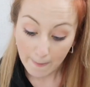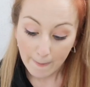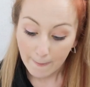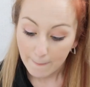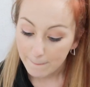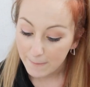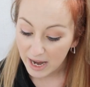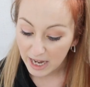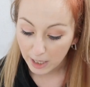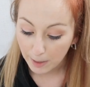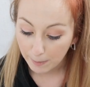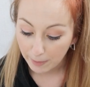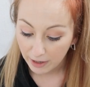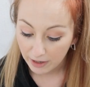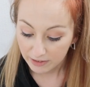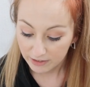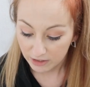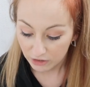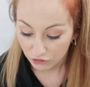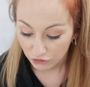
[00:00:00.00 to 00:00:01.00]
Makeup
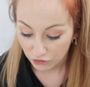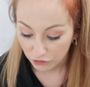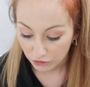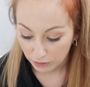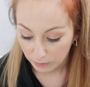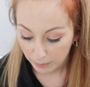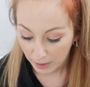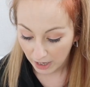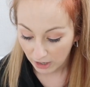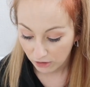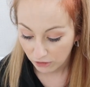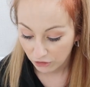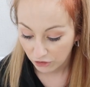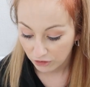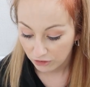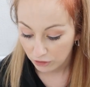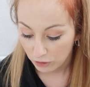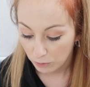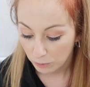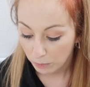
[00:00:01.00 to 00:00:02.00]
artists use the patches
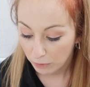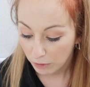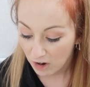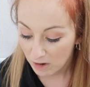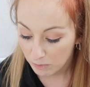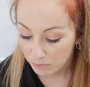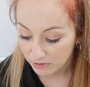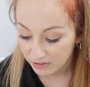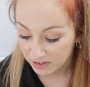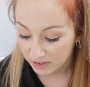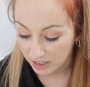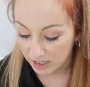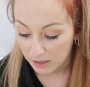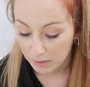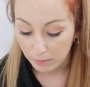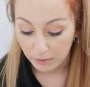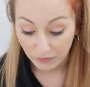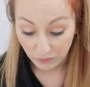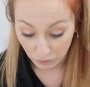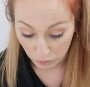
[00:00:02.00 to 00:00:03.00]
to prep the skin
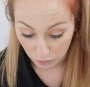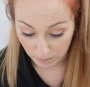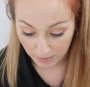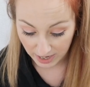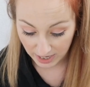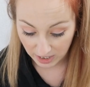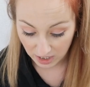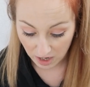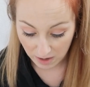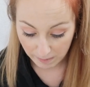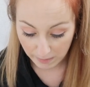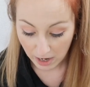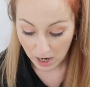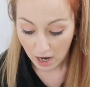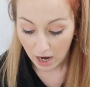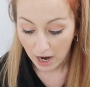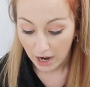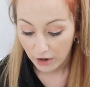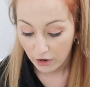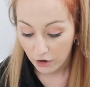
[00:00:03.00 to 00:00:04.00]
before makeup,
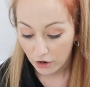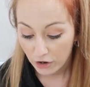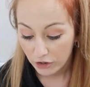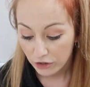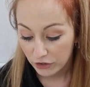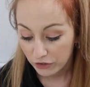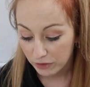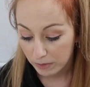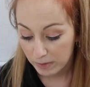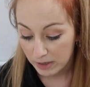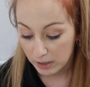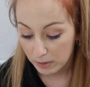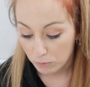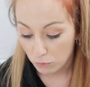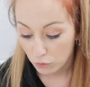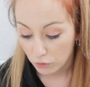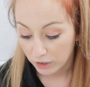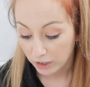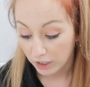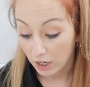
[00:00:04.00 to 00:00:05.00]
and I use them in the
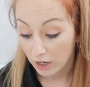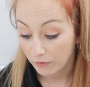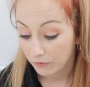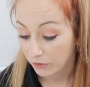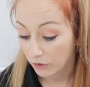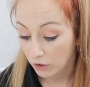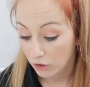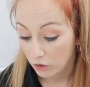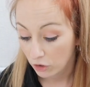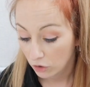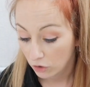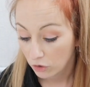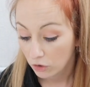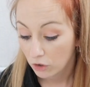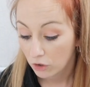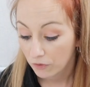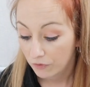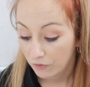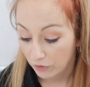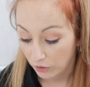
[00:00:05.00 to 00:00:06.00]
morning after a
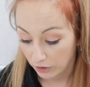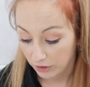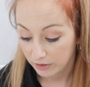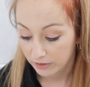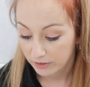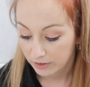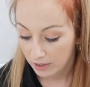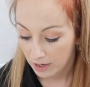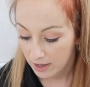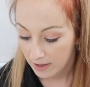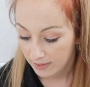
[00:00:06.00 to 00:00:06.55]
long flight.